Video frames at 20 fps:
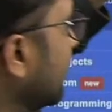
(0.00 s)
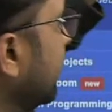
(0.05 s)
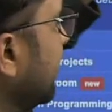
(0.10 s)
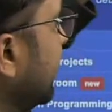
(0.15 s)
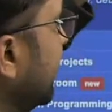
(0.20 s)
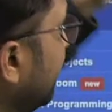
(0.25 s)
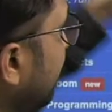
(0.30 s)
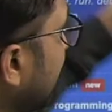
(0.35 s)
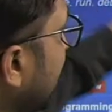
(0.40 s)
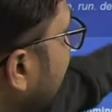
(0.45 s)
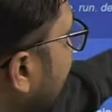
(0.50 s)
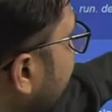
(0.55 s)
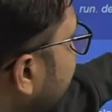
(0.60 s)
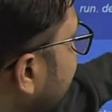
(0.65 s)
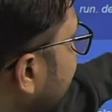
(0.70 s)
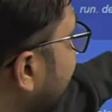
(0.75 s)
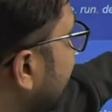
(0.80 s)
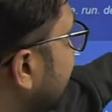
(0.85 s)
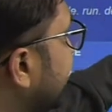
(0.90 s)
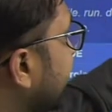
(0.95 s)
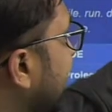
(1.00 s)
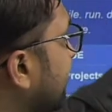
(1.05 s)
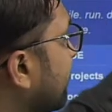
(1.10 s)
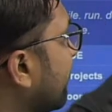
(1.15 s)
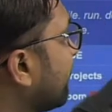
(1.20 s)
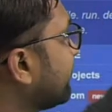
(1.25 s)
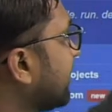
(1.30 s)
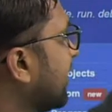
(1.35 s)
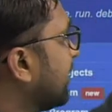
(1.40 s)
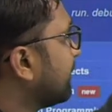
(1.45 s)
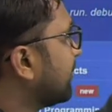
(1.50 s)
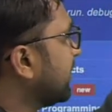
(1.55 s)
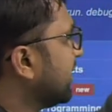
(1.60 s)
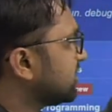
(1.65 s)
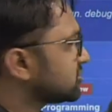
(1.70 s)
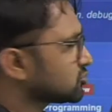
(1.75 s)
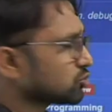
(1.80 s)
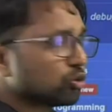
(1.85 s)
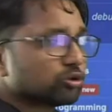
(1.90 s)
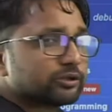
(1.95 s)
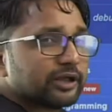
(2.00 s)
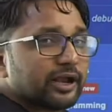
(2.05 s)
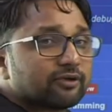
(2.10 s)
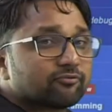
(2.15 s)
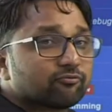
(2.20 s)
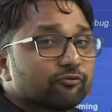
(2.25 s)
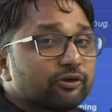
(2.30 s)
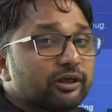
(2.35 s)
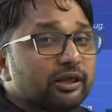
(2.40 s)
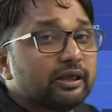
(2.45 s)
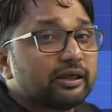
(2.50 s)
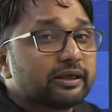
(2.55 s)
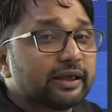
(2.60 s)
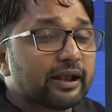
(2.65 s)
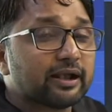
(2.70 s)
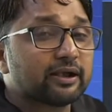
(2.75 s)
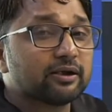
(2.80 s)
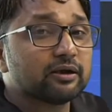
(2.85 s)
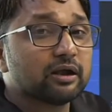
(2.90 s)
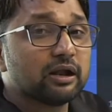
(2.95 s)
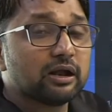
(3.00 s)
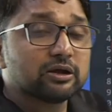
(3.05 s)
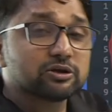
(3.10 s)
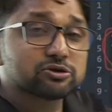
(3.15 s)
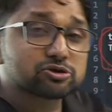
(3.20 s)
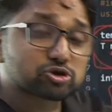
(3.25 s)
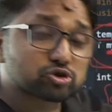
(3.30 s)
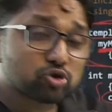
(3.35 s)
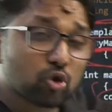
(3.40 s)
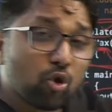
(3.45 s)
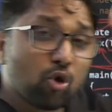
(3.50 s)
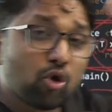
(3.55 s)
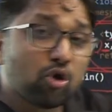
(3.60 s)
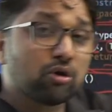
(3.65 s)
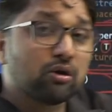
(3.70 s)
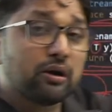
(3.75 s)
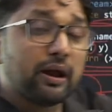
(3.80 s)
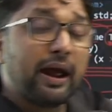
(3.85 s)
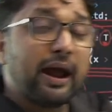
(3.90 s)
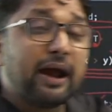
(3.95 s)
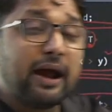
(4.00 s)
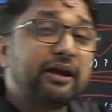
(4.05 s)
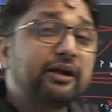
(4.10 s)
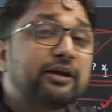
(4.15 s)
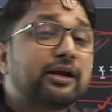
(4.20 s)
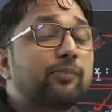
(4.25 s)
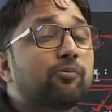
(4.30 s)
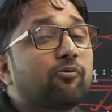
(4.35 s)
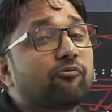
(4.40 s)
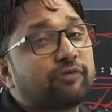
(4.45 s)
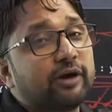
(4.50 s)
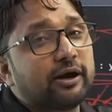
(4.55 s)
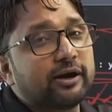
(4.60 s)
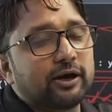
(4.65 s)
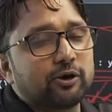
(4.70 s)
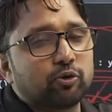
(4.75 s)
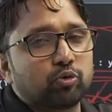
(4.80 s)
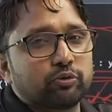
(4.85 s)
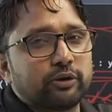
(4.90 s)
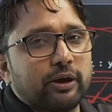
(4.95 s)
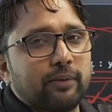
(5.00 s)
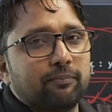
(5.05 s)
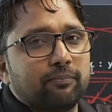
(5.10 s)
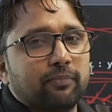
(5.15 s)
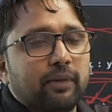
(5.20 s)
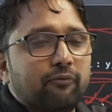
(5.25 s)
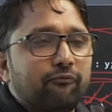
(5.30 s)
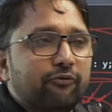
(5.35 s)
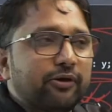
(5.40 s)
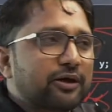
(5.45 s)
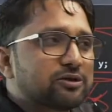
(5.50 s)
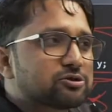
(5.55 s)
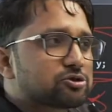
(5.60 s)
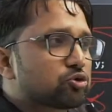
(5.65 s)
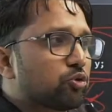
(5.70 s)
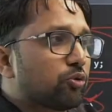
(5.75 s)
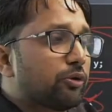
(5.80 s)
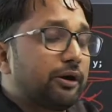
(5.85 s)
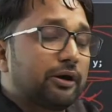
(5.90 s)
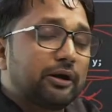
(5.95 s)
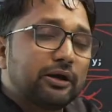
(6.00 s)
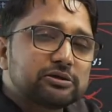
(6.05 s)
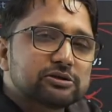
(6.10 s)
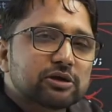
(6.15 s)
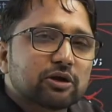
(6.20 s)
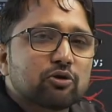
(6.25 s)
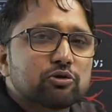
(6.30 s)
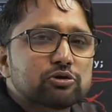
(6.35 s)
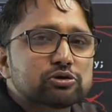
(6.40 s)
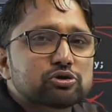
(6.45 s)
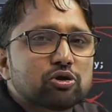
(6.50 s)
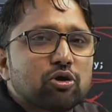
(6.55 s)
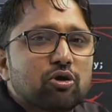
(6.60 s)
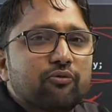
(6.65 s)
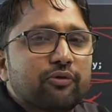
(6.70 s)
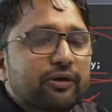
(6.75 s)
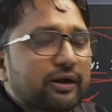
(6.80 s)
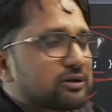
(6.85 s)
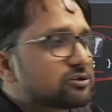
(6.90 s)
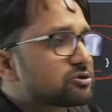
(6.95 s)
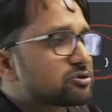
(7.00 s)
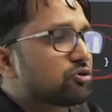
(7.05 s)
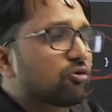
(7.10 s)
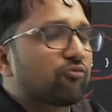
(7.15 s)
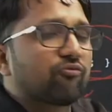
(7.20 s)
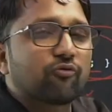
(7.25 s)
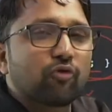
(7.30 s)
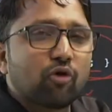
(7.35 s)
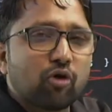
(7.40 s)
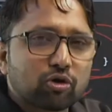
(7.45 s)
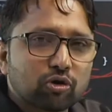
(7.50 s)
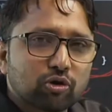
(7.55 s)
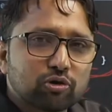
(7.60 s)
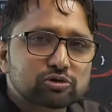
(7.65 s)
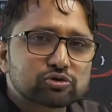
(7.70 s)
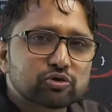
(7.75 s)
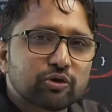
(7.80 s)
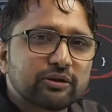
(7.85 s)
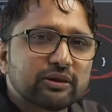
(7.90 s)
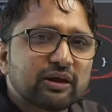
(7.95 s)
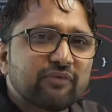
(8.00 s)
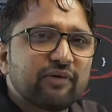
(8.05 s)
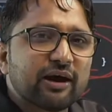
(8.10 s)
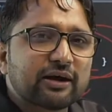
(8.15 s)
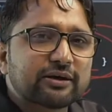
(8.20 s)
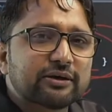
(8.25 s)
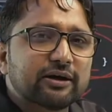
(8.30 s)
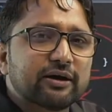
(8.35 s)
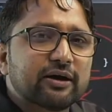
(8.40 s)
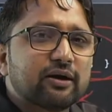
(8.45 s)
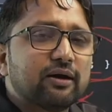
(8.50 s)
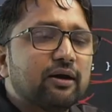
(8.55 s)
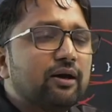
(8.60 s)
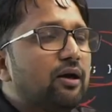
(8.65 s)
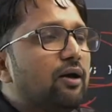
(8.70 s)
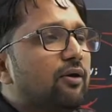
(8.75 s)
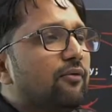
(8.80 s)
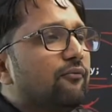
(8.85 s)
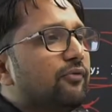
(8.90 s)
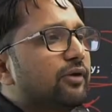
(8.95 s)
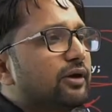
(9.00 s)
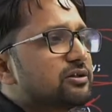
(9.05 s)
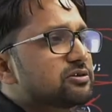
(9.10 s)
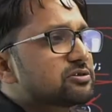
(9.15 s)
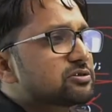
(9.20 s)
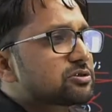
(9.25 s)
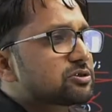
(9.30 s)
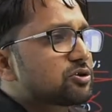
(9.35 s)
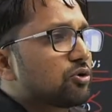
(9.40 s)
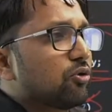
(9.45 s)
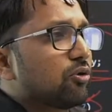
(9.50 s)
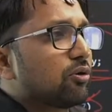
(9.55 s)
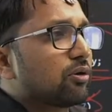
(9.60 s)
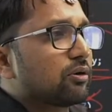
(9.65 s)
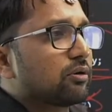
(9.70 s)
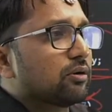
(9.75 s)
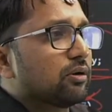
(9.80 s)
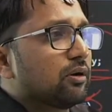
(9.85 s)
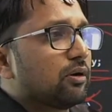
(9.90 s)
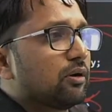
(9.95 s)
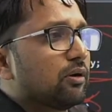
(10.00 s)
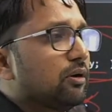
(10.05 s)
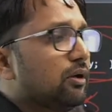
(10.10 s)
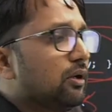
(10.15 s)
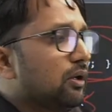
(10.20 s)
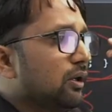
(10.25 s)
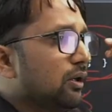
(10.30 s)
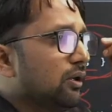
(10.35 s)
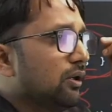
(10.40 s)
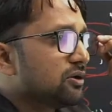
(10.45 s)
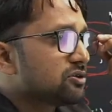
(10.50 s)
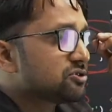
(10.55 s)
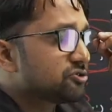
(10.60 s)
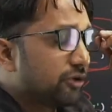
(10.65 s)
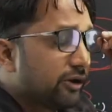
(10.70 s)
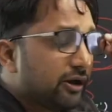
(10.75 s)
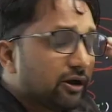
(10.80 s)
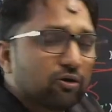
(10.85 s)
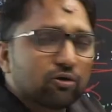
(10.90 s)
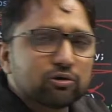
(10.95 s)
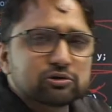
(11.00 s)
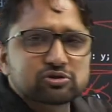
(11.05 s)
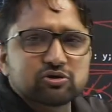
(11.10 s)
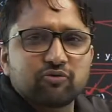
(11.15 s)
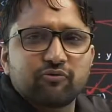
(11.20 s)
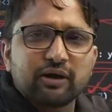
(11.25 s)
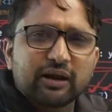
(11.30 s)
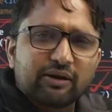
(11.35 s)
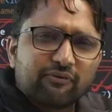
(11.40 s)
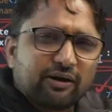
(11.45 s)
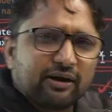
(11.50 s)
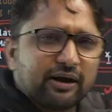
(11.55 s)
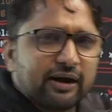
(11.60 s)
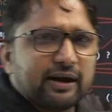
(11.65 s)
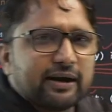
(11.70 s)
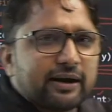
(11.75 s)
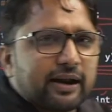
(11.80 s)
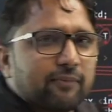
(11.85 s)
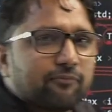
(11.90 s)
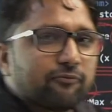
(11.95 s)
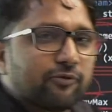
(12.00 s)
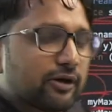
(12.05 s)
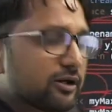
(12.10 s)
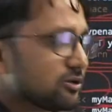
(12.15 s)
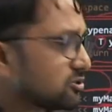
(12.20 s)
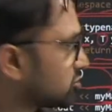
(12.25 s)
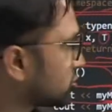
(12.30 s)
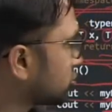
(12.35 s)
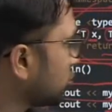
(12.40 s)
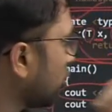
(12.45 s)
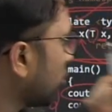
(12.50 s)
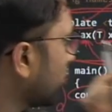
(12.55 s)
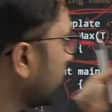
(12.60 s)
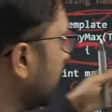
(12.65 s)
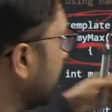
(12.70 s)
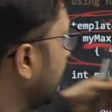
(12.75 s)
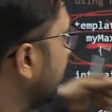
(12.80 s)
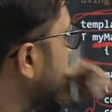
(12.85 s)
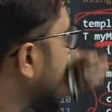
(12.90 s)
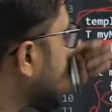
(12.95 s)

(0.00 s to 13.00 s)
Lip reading: implemented with the help of template, so that we can store any type of data to them. We can store integer also, we can store float also in the vector, we can store string also, whatever data type we can store in